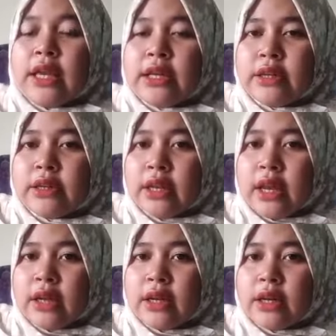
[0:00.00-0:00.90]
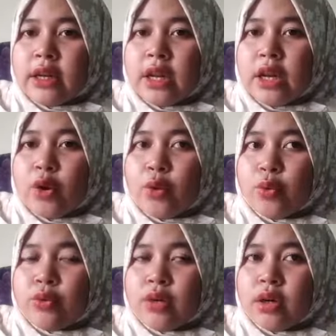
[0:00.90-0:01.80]
and
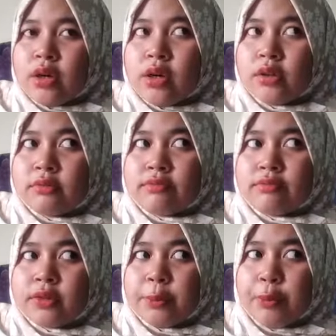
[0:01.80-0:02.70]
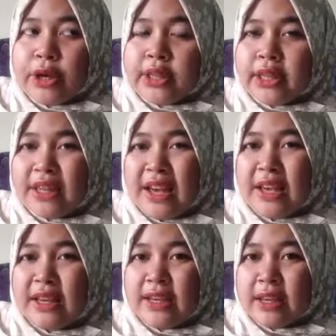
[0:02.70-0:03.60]
know the point that
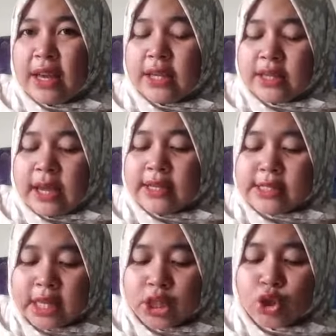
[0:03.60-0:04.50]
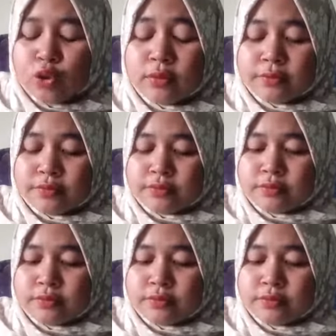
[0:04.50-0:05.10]
I tell you.